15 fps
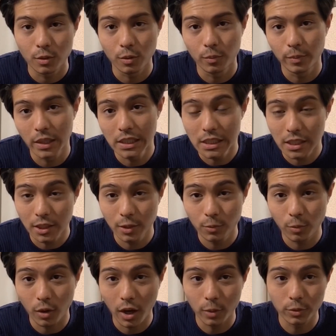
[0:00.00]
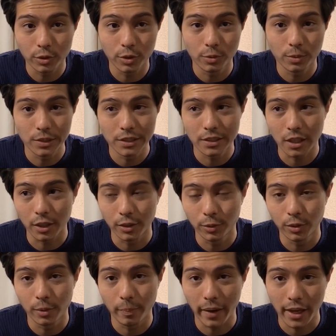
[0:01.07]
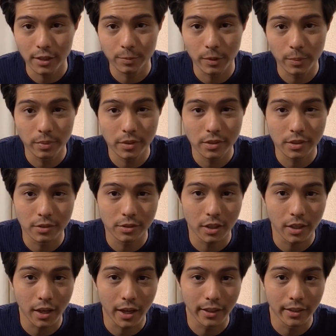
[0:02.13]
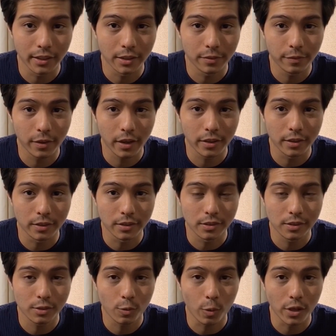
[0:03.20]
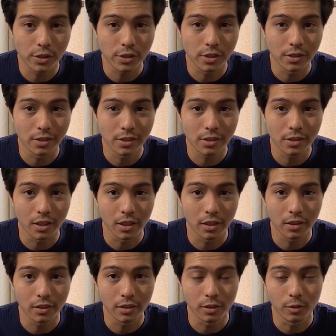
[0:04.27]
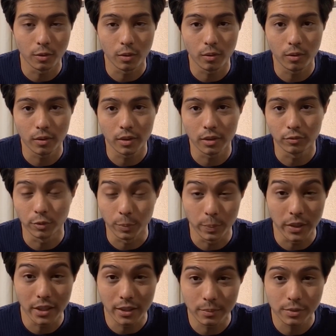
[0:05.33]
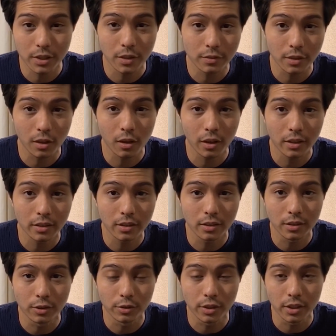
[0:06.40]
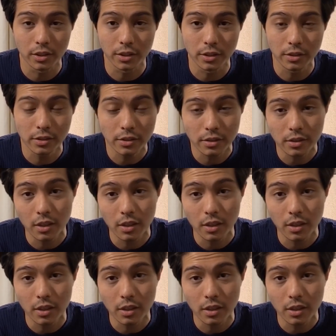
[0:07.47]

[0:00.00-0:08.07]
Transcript: basically what I would do is I do the past papers and try to identify those questions that, repeat themselves a lot during the years.